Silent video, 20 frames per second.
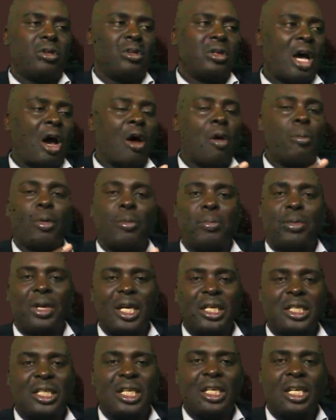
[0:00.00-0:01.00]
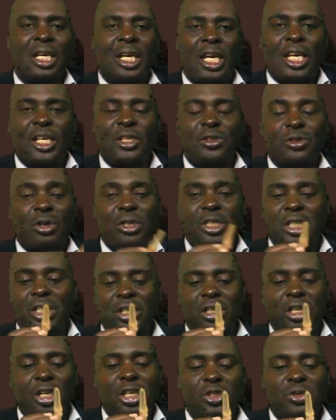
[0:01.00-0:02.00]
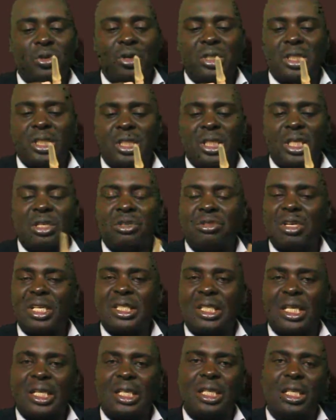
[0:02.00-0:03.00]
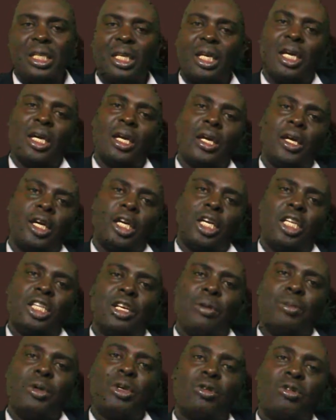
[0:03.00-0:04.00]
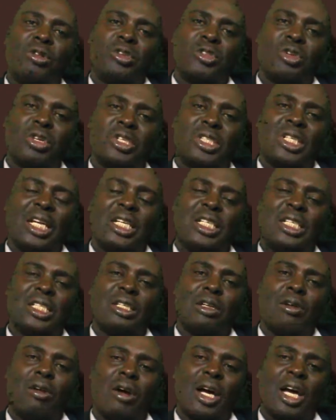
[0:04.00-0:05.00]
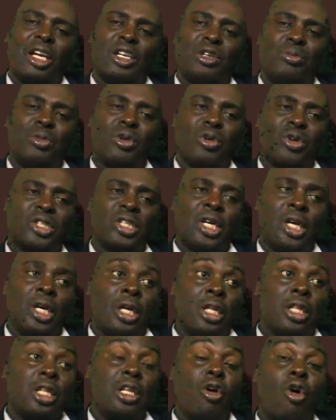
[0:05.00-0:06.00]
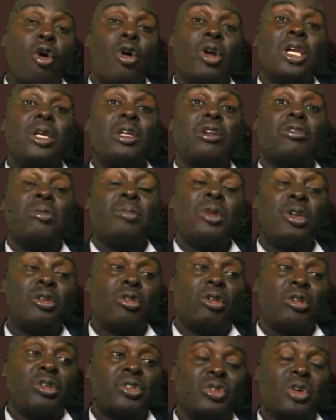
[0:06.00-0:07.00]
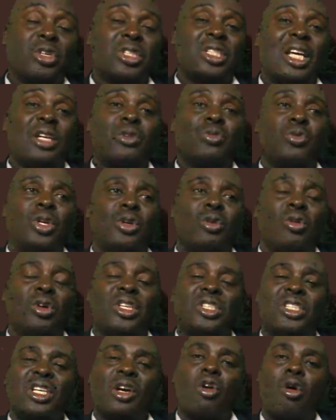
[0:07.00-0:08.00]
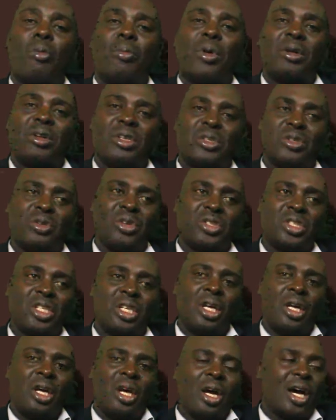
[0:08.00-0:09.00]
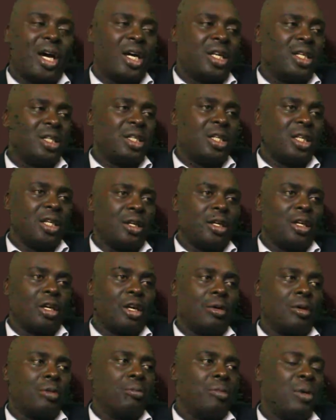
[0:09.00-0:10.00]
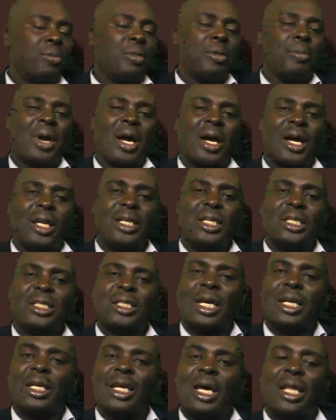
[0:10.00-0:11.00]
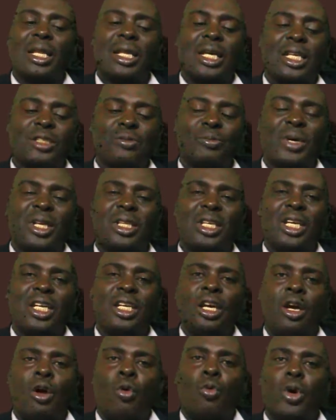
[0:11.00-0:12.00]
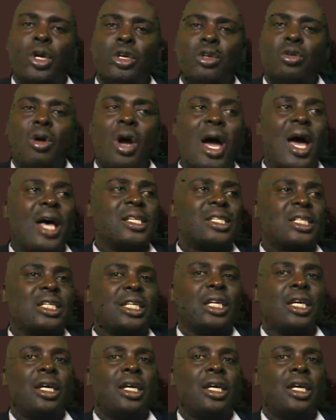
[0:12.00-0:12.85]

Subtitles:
our population is not interested in the mineral resource that is in our country, because the only mineral resource that we know is the copper resource and maybe manganese and others. But then when you ask